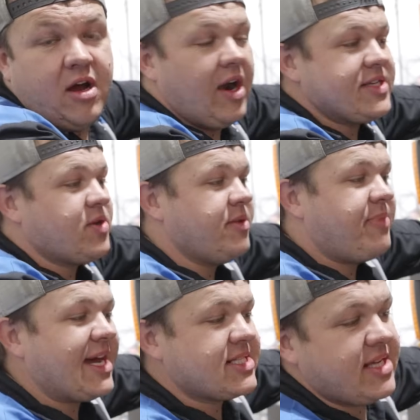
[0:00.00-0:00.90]
All right, so on the
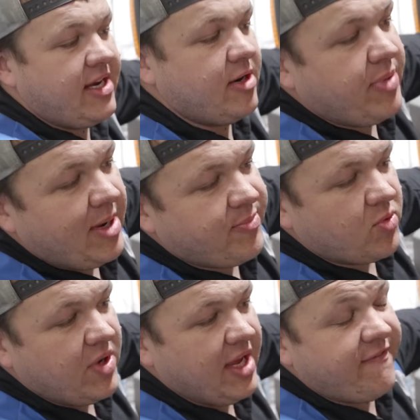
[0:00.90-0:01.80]
back side of your bumper,
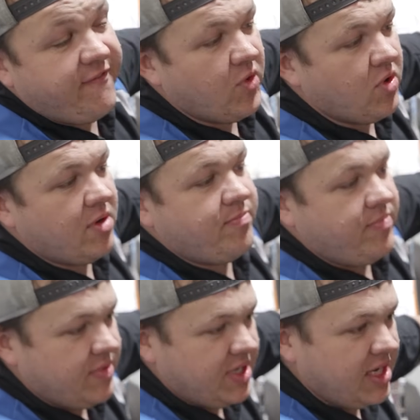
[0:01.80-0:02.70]
we have 4
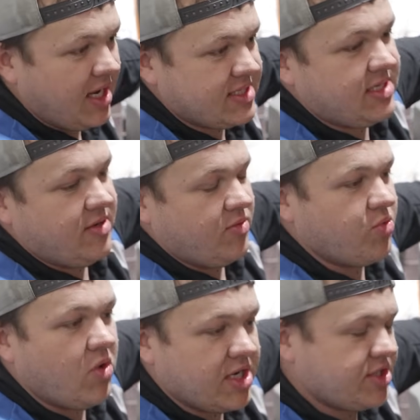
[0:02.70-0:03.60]
nuts with
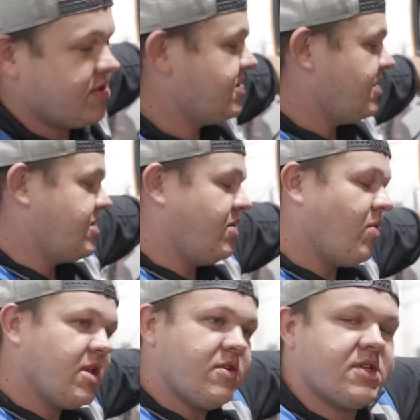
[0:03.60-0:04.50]
washers. So you
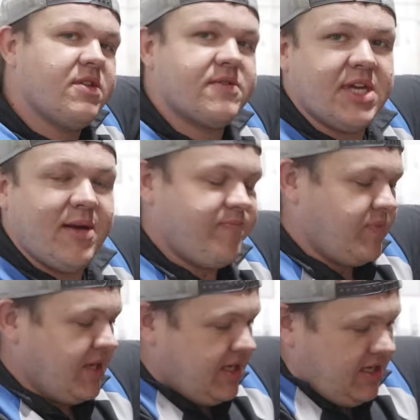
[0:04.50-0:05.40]
want to loosen those up.
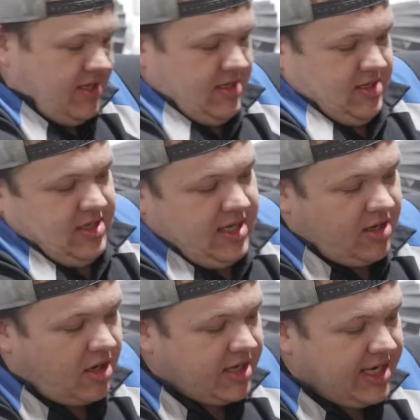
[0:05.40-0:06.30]
In
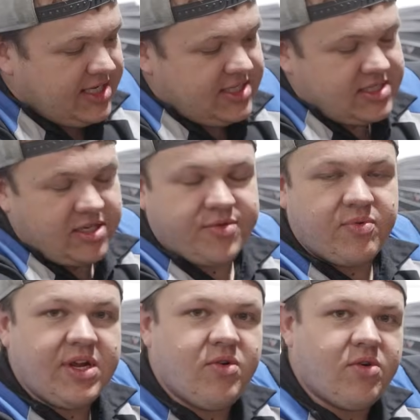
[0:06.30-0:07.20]
our case, it's a
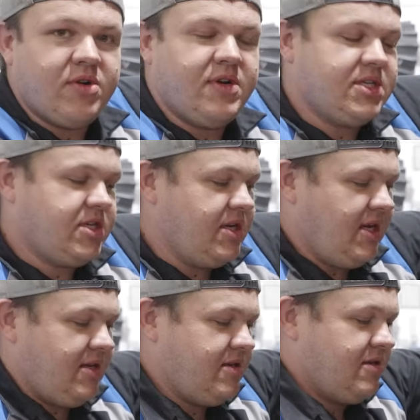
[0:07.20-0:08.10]
3/4 inch
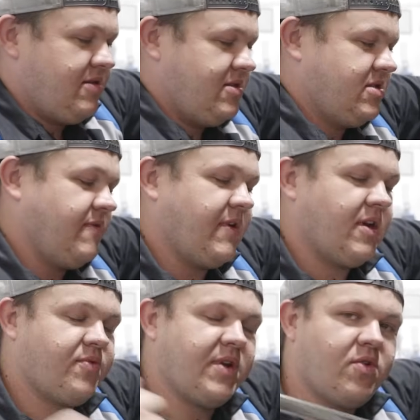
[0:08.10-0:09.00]
nut. So we've got
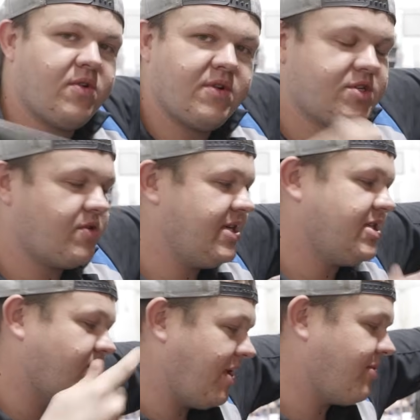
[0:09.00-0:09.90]
a 3/4 inch
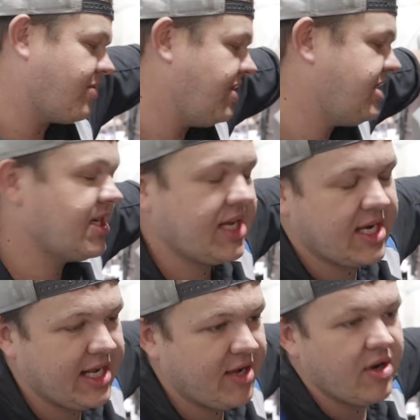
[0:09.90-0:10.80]
wrench that we're able to reach in and get
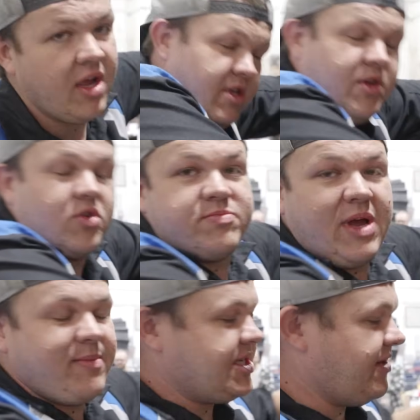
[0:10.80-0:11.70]
it out. Yours
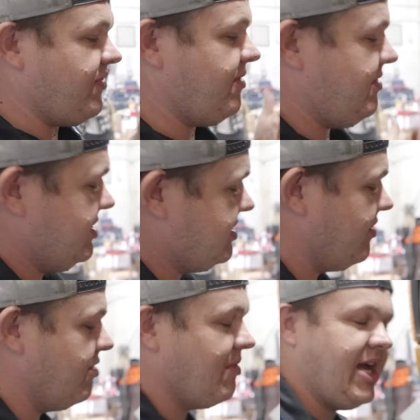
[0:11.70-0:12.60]
might be different, so
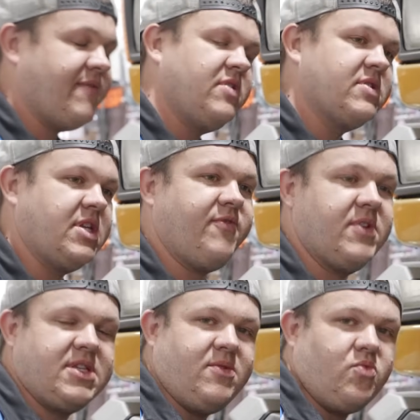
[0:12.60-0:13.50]
you might have to use a
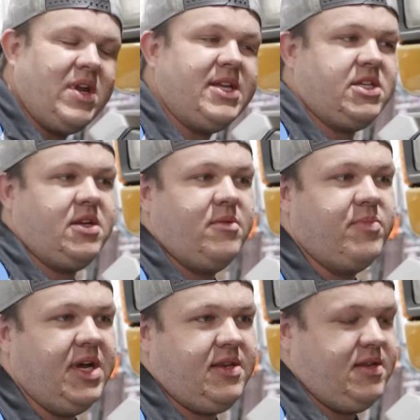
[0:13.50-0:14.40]
different wrench,
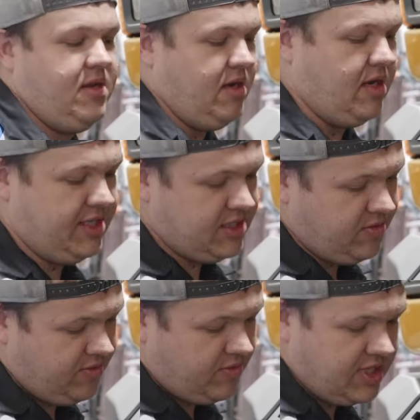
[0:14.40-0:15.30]
but on this
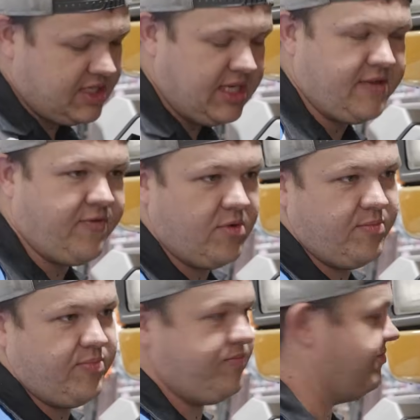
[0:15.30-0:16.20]
one, we're going to take the 4
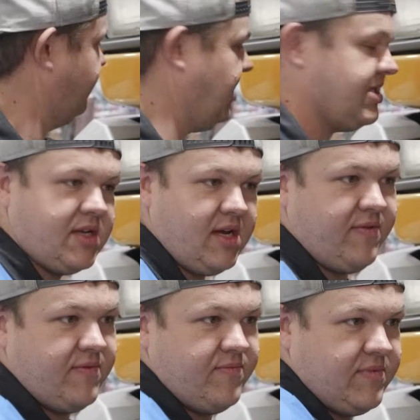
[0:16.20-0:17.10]
nuts off,
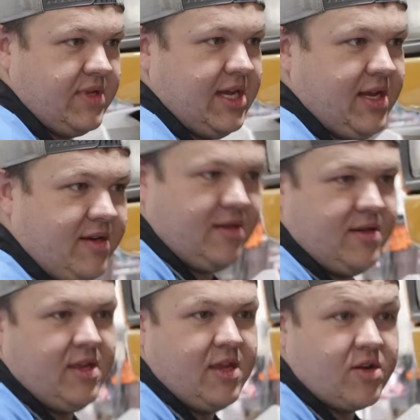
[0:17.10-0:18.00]
and
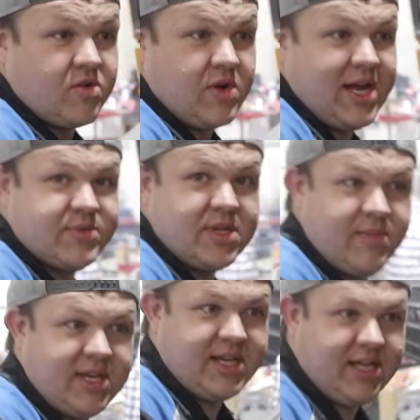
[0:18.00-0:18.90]
grab
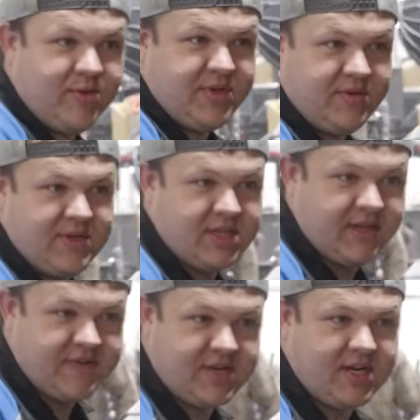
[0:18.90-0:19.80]
somebody to help you and
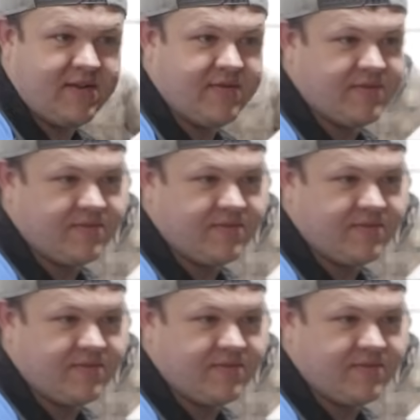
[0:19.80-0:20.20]
lift it off.